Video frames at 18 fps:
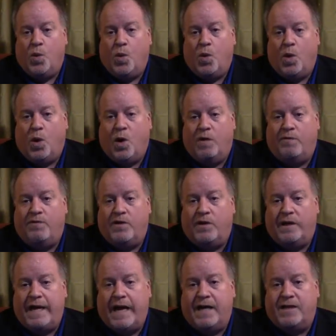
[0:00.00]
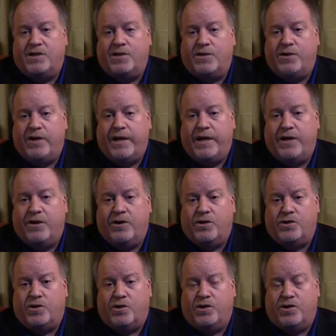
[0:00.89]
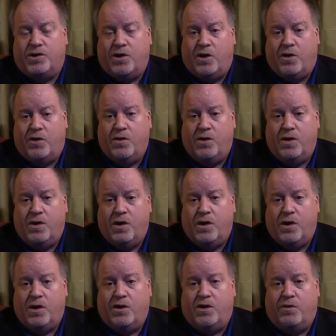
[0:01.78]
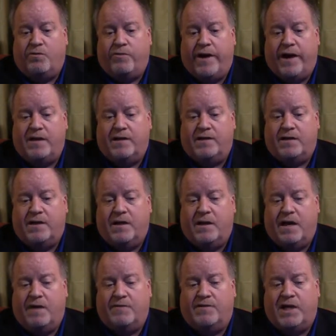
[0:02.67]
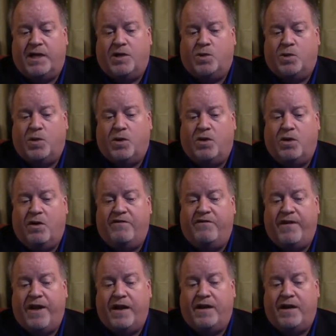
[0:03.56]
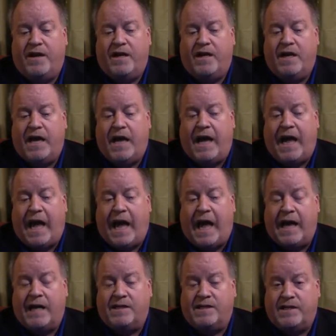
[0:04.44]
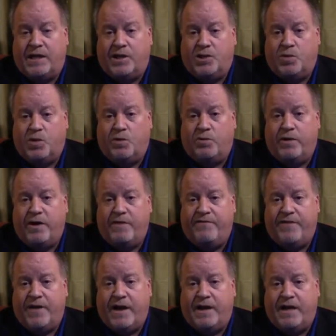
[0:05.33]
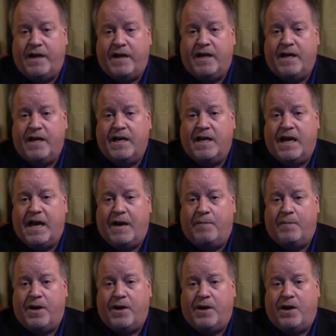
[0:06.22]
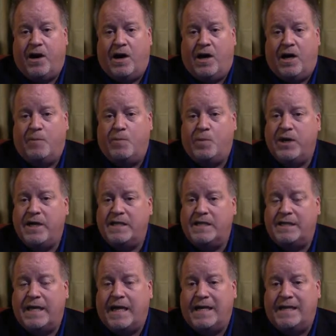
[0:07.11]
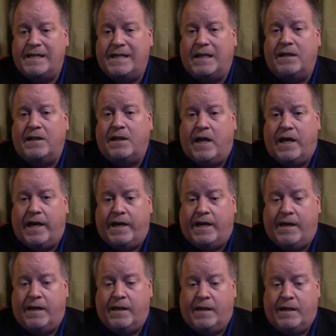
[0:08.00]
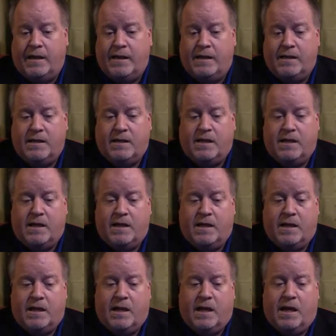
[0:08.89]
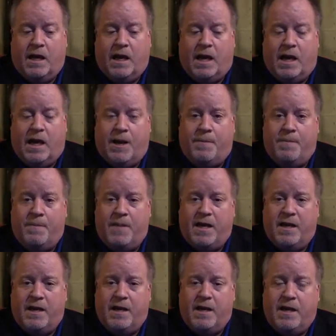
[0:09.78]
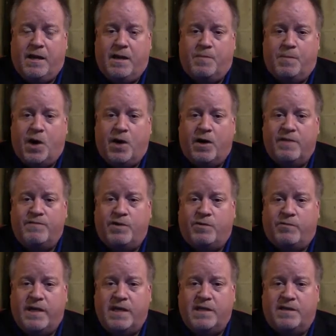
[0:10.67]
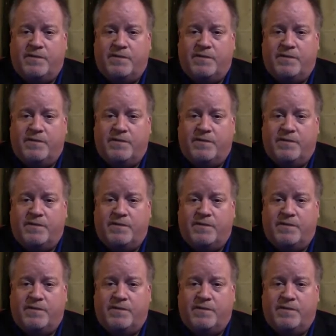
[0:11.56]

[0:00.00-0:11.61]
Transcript: Over the last 30 years or so, the rates of sexual offending and sexual reoffending have been on a pretty steady decline. Part of the reason